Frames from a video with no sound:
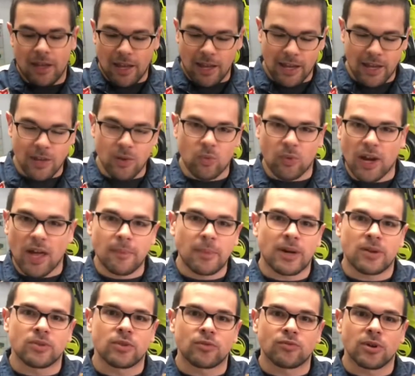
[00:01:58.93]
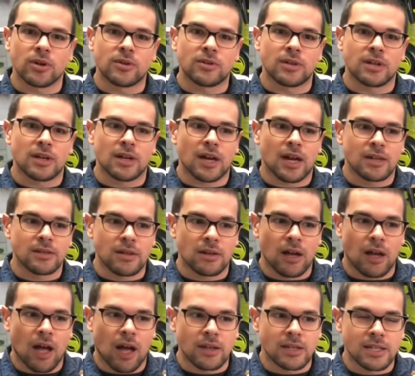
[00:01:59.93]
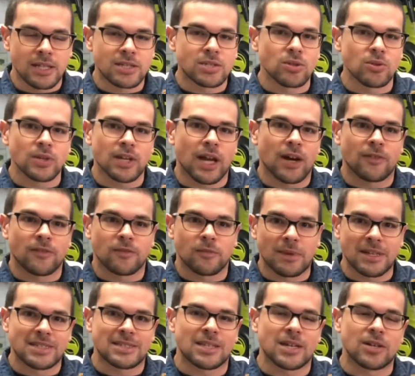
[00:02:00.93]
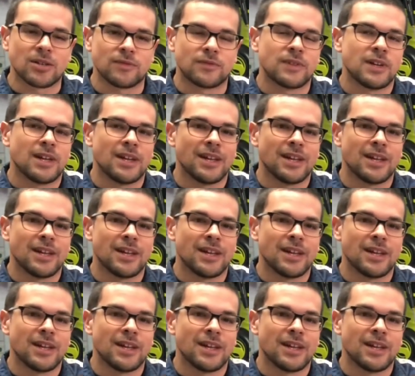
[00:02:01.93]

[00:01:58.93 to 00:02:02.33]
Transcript: And when I'm out on the road, I need to look out for myself,